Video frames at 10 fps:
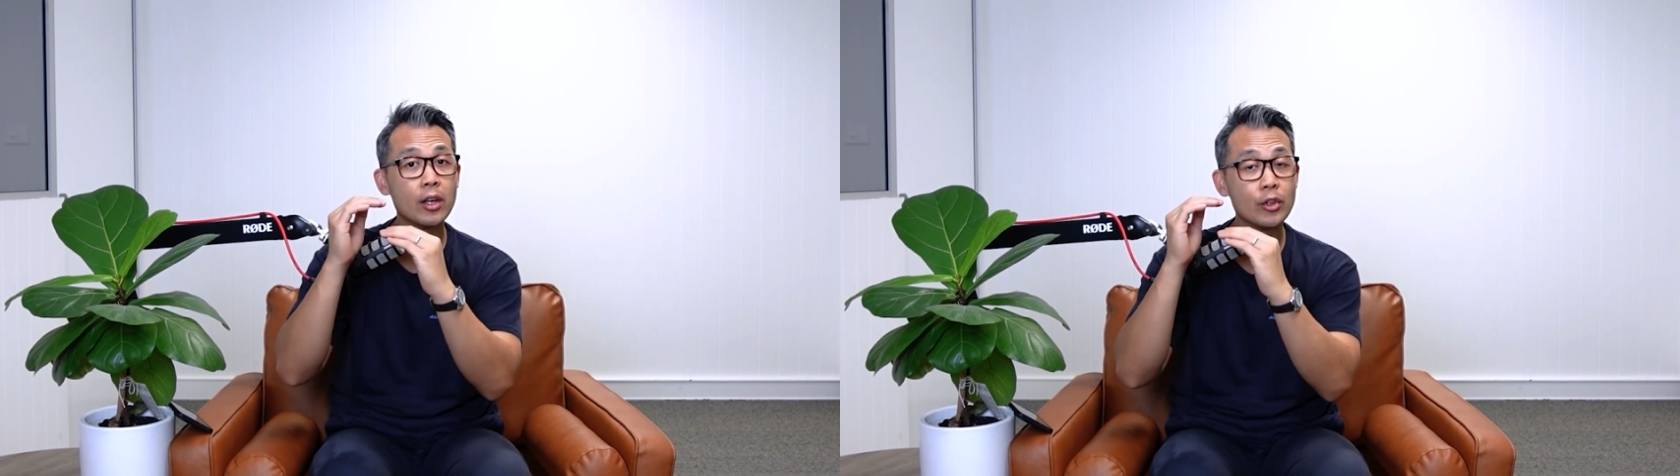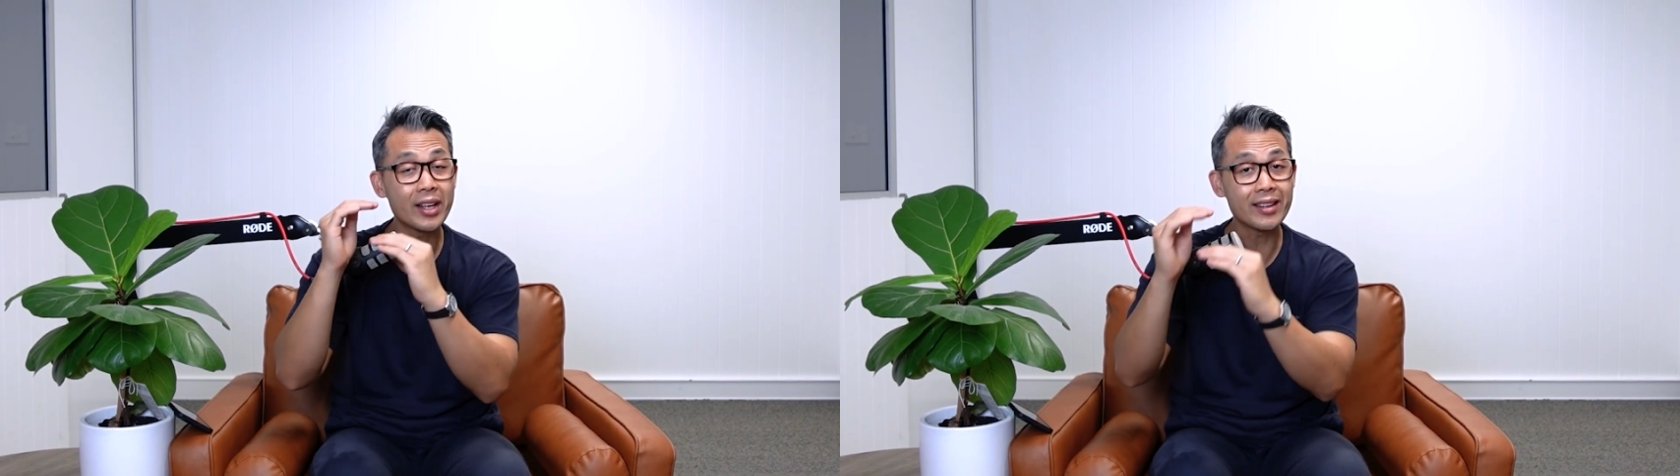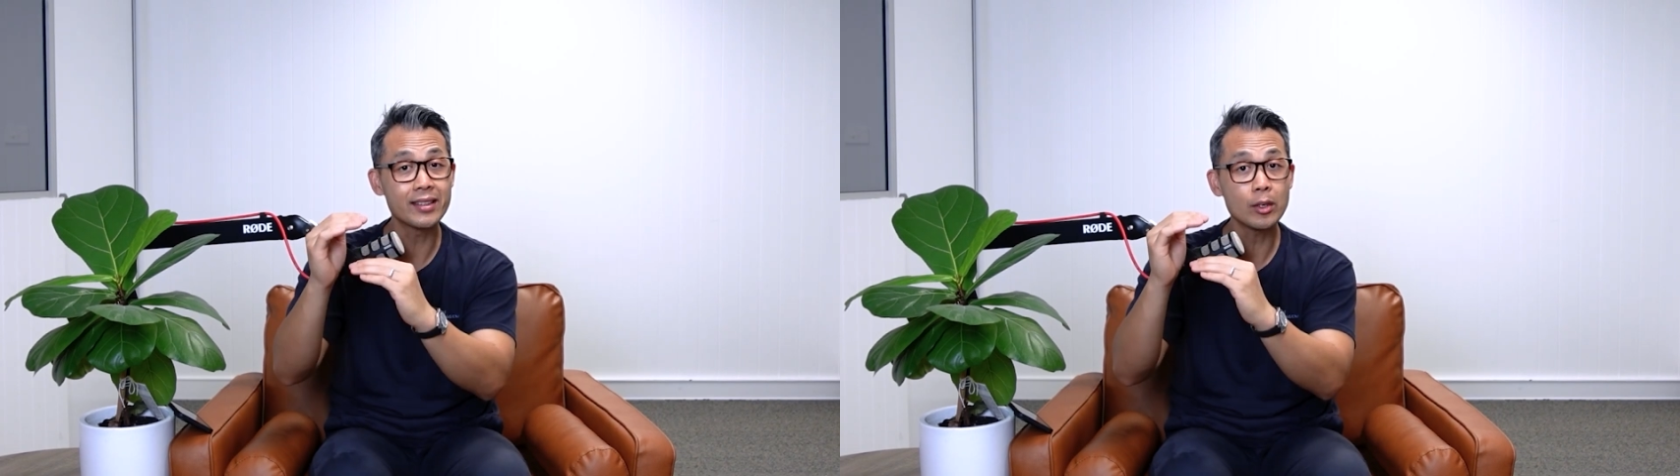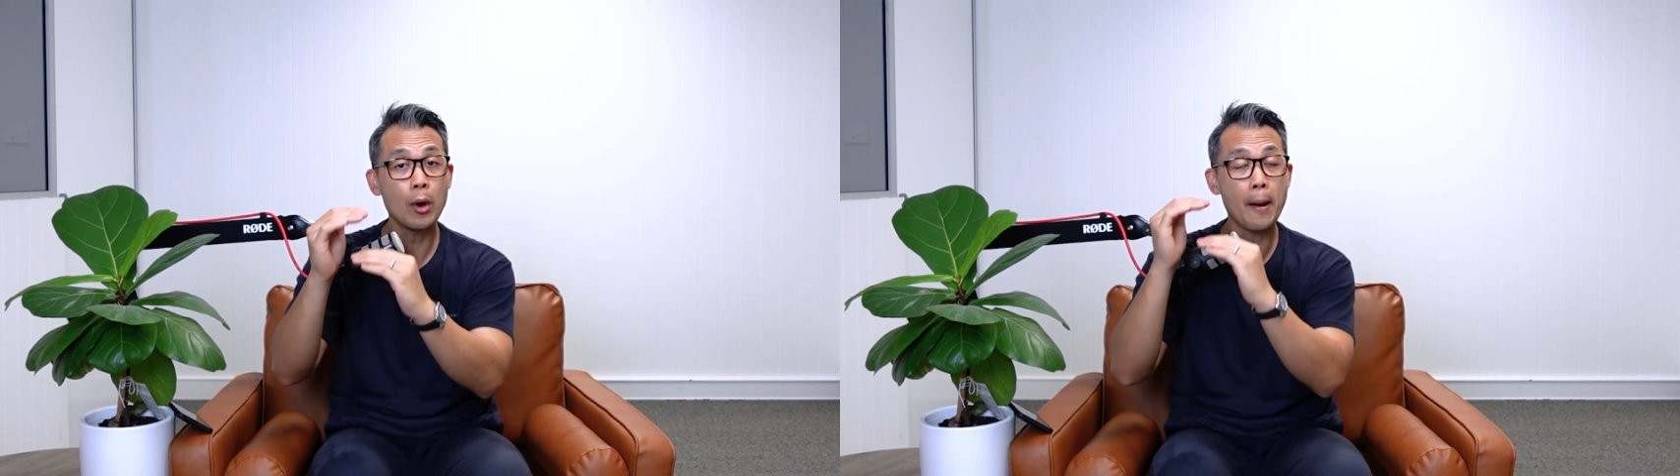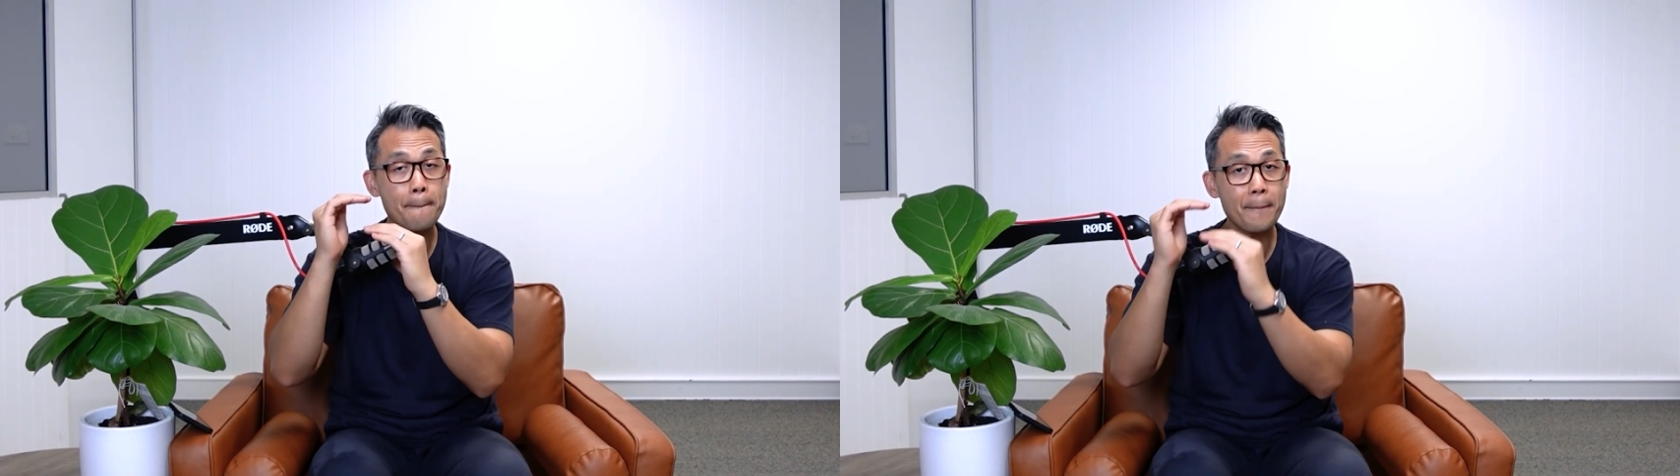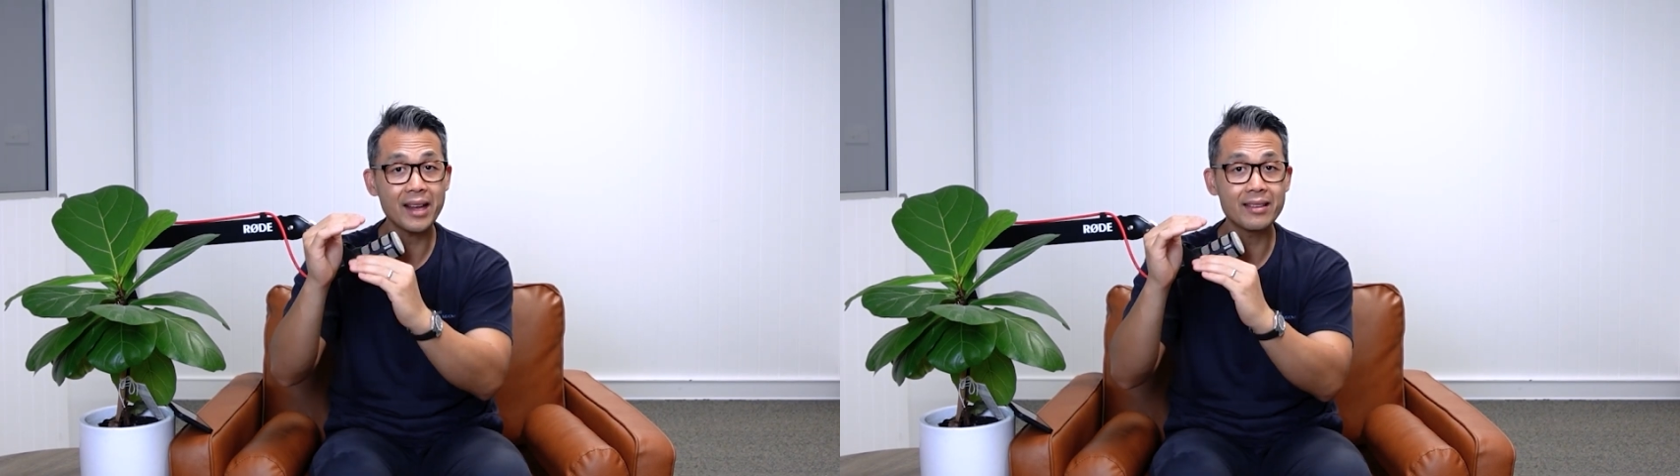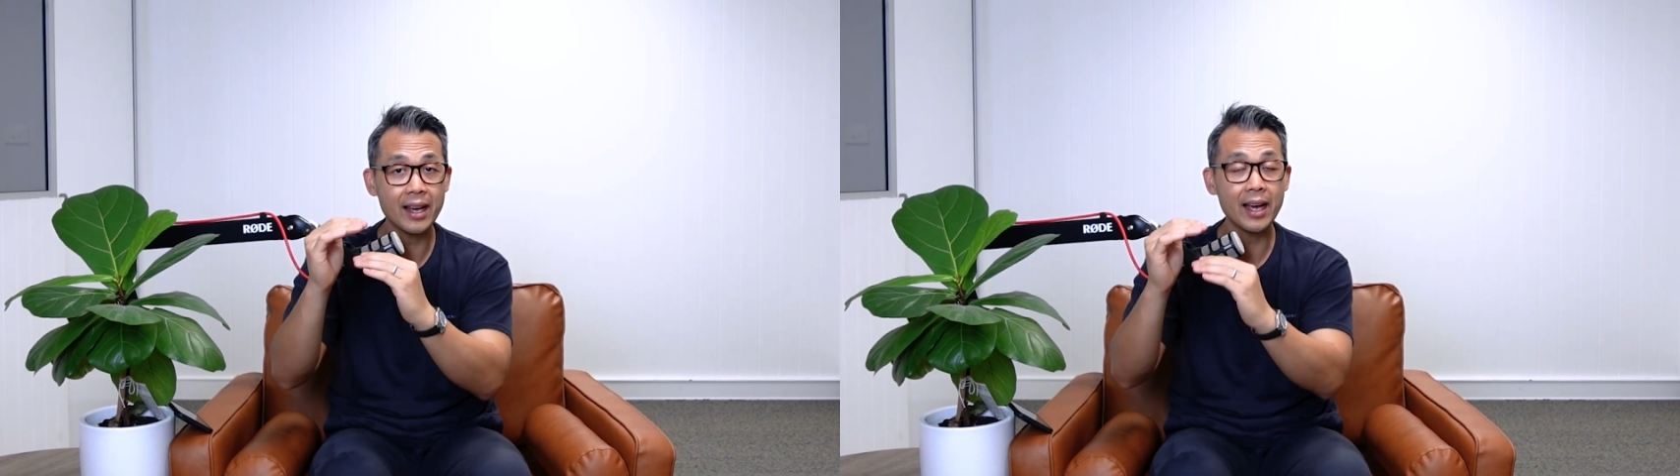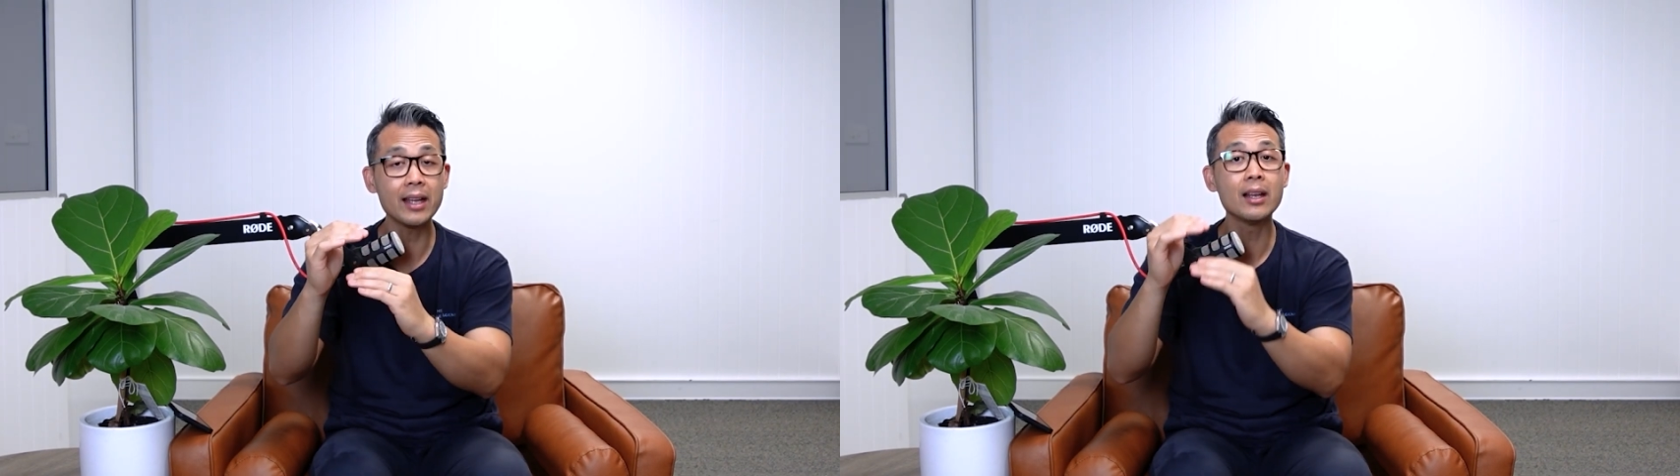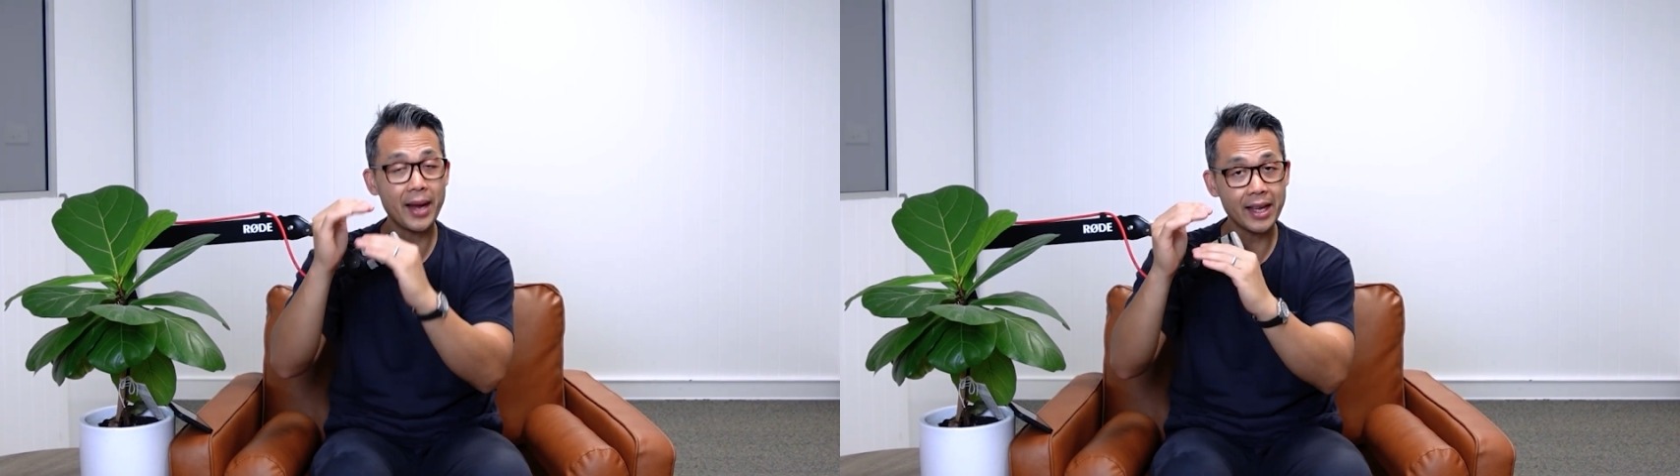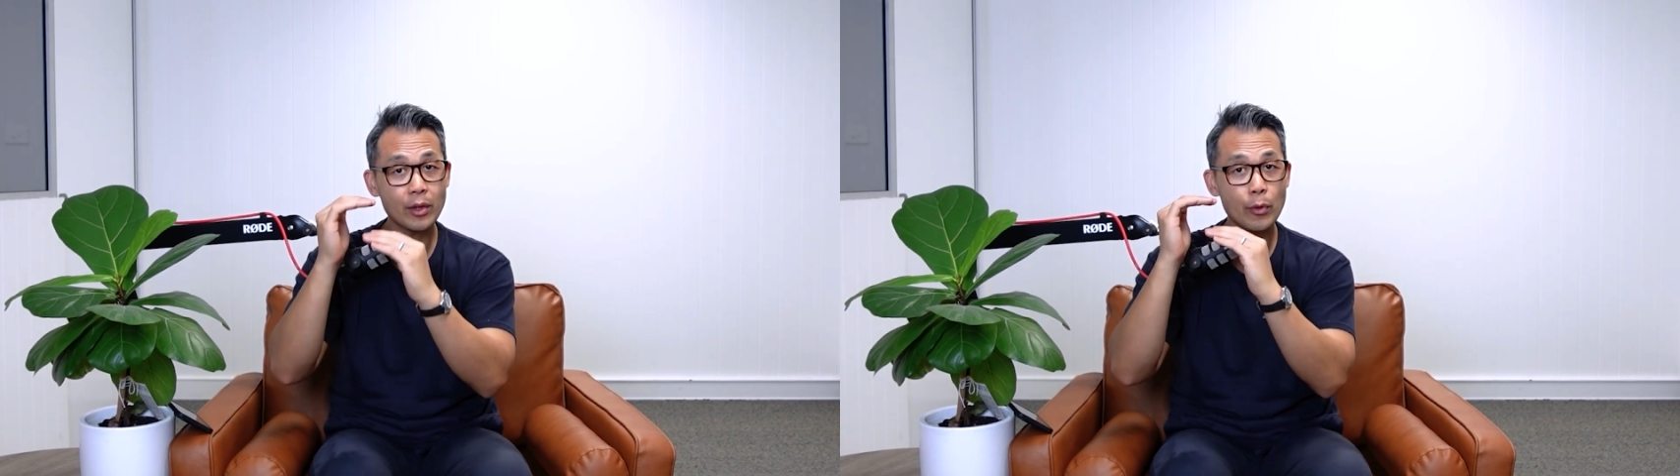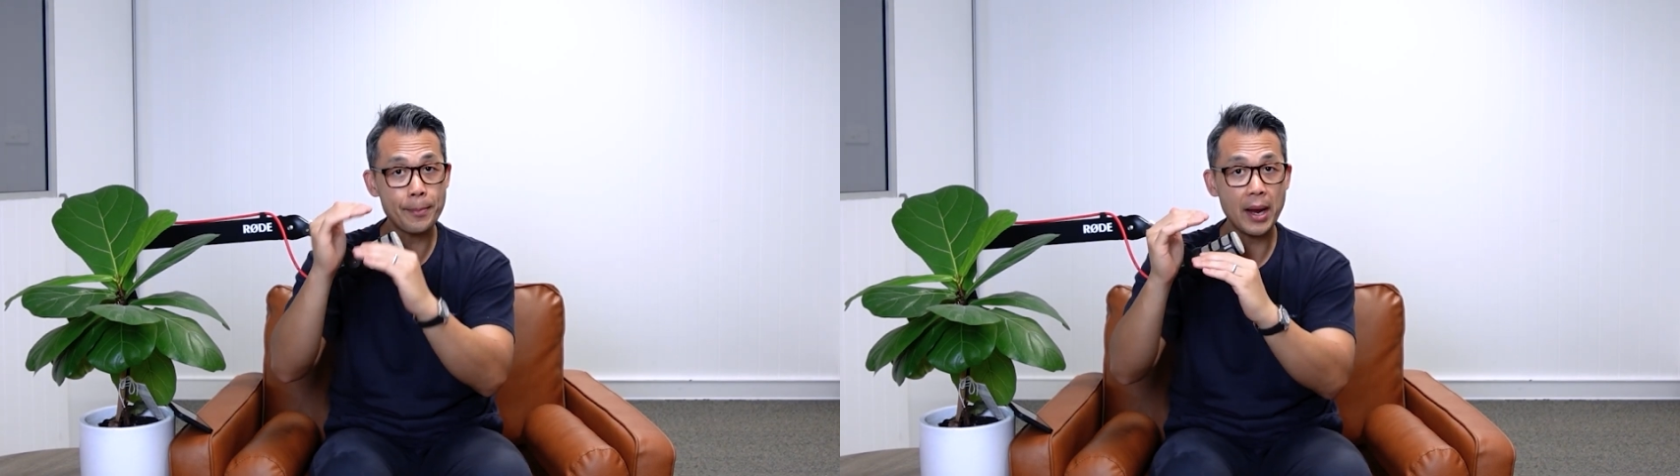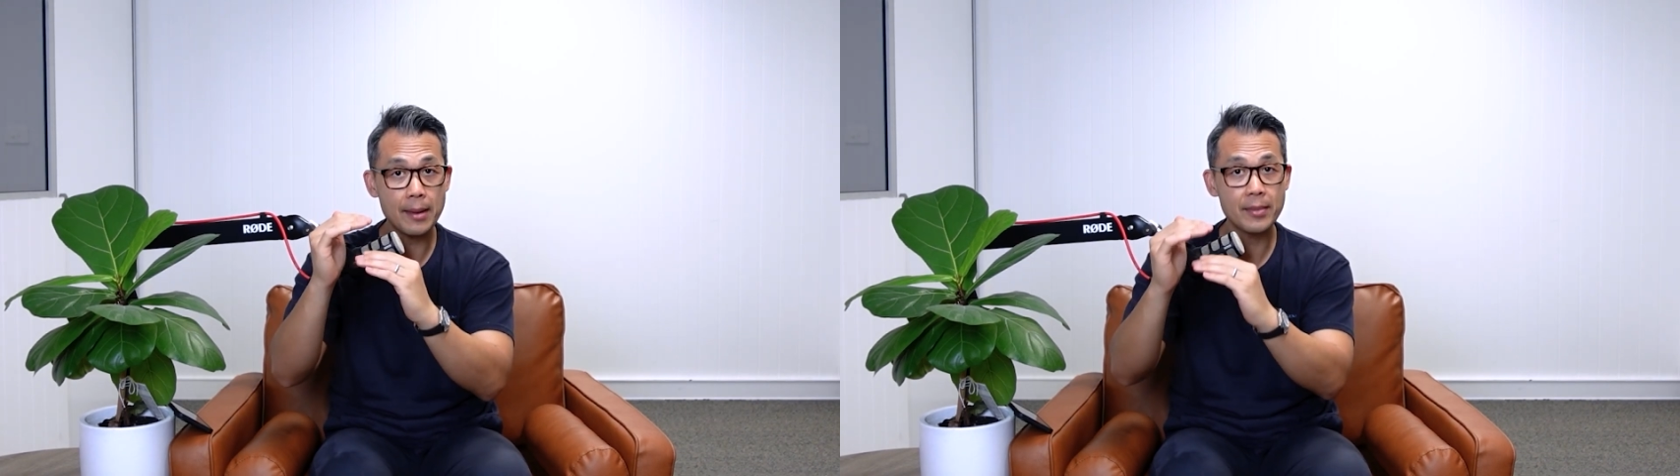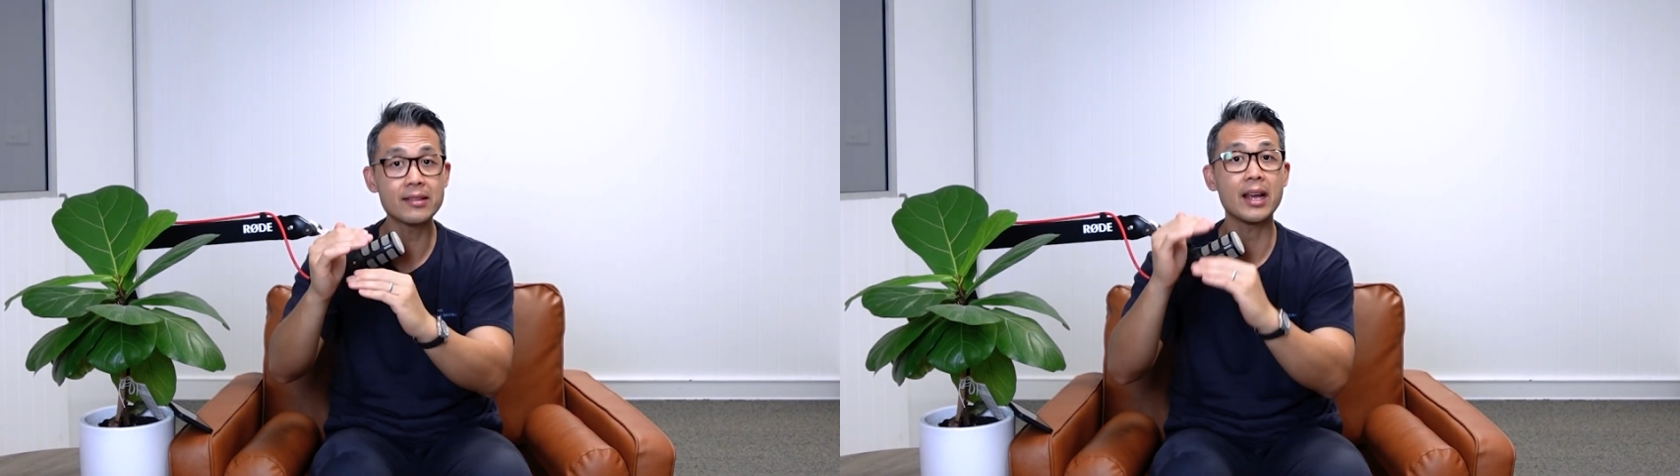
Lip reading: you can still maintain paying the repayments